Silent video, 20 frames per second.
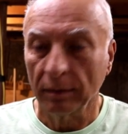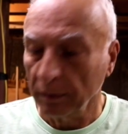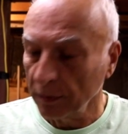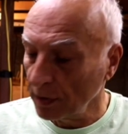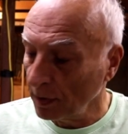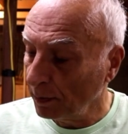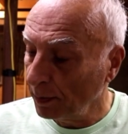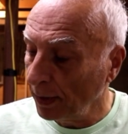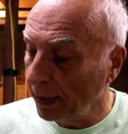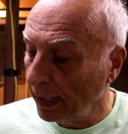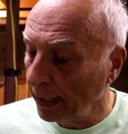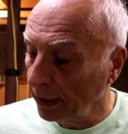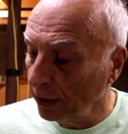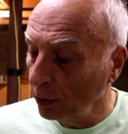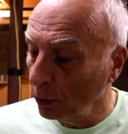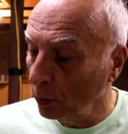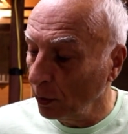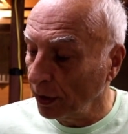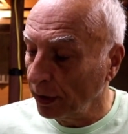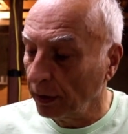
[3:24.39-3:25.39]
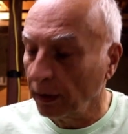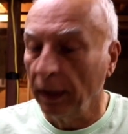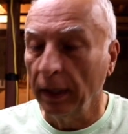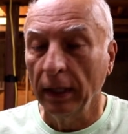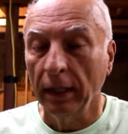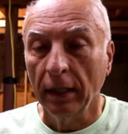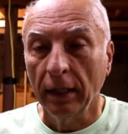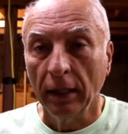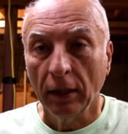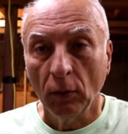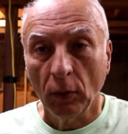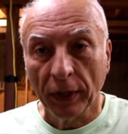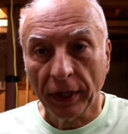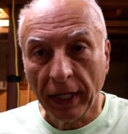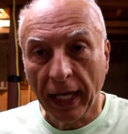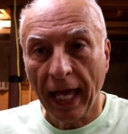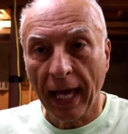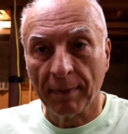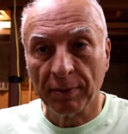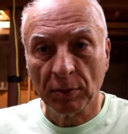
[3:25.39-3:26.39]
supplying you with
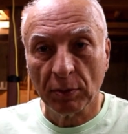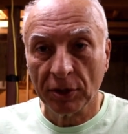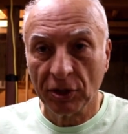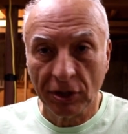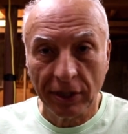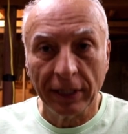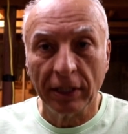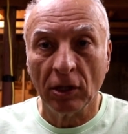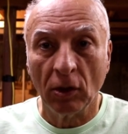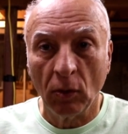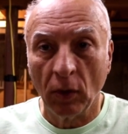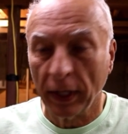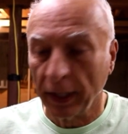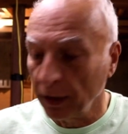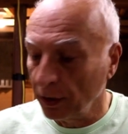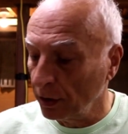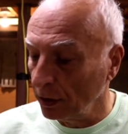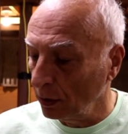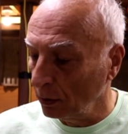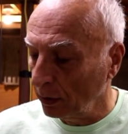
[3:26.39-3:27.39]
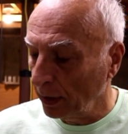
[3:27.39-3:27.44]
caps, which they don't want to do.